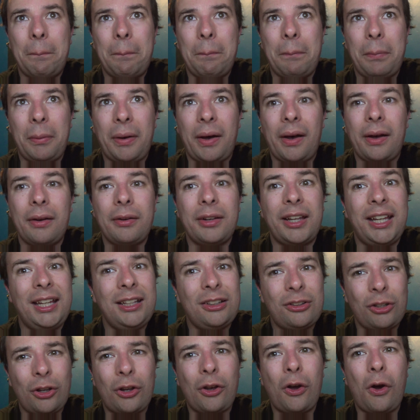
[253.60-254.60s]
But he
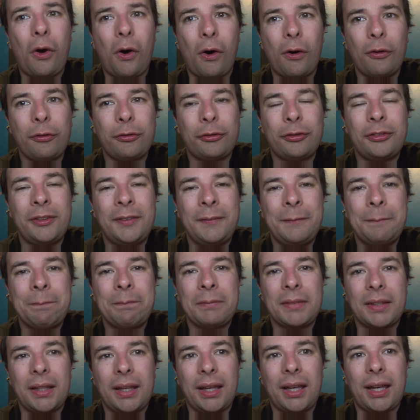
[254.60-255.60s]
took off
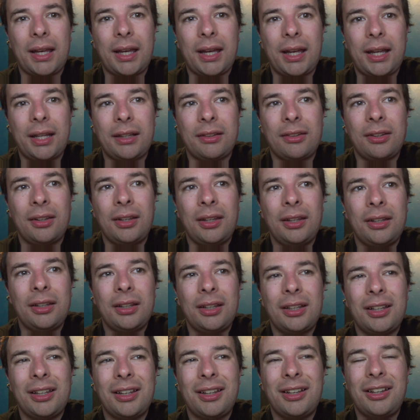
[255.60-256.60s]
and
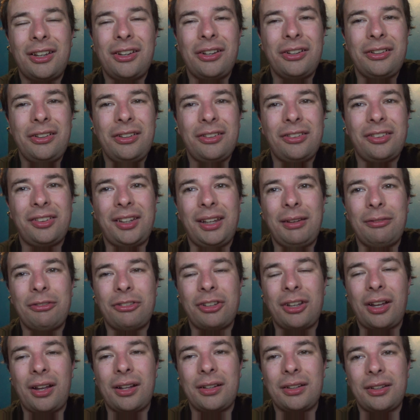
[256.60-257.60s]
couldn't seem
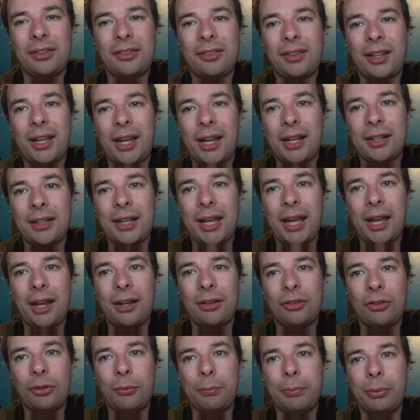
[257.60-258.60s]
to understand
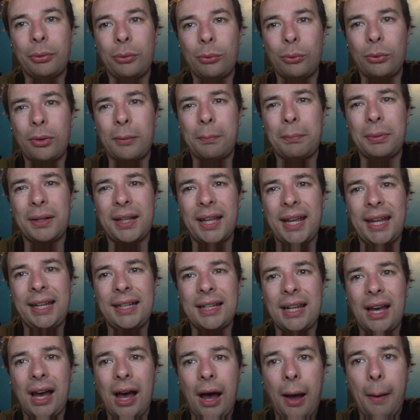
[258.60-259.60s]
how to pull the
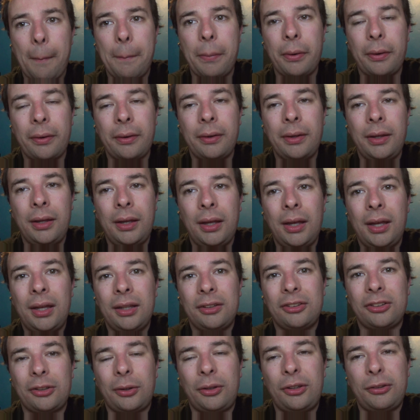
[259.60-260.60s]
plane up.
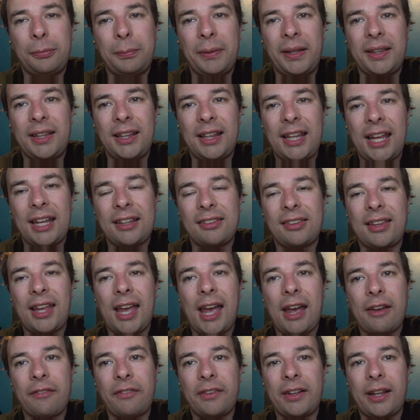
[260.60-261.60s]
So he spent the next
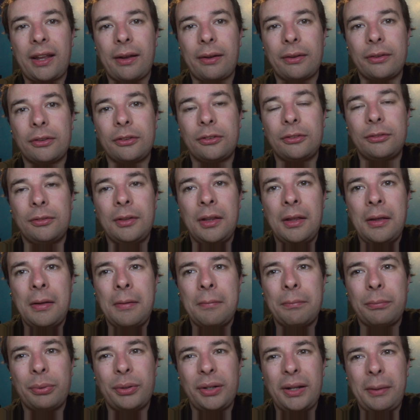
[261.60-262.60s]
half an hour
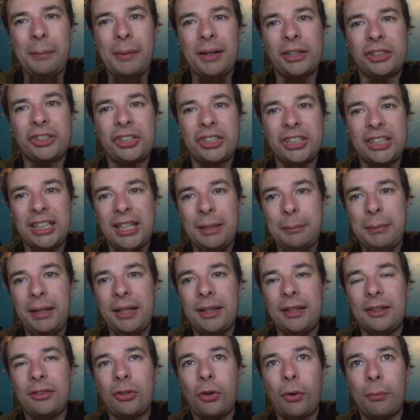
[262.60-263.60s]
pretty much
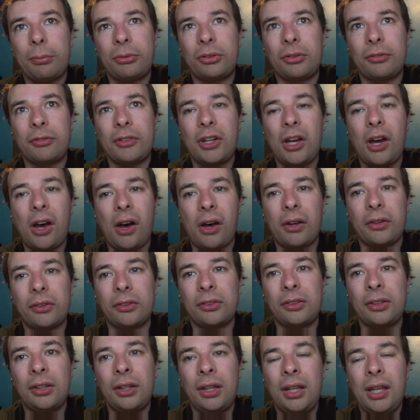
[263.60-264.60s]
skimming the tops of
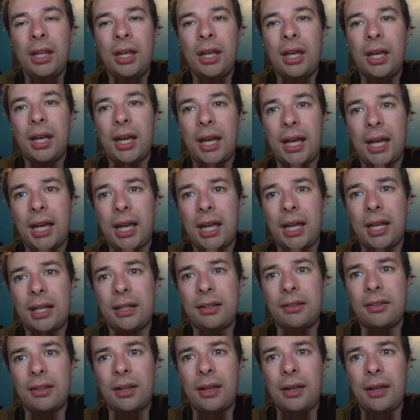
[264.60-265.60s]
cars and